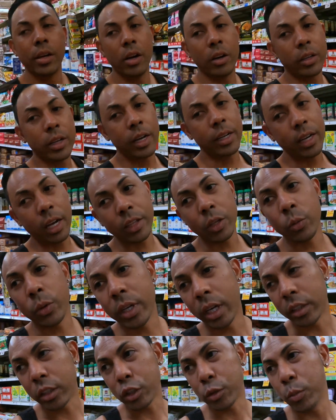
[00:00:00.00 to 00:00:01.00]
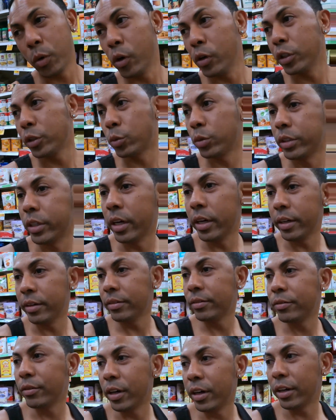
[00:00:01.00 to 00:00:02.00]
Okay, now that we got the s'mores, we're done.
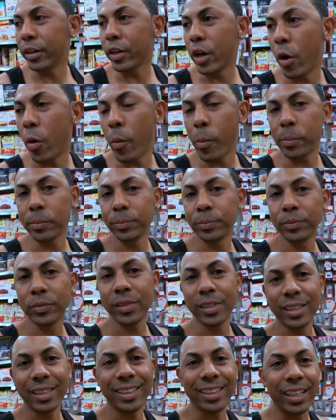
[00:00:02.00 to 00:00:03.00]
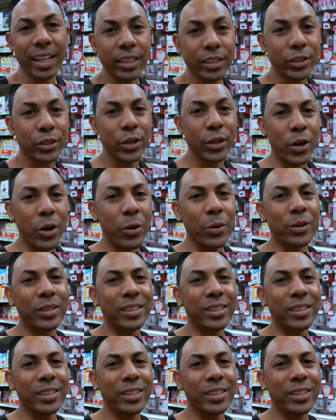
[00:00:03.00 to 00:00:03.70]
Ready to go. Let's go.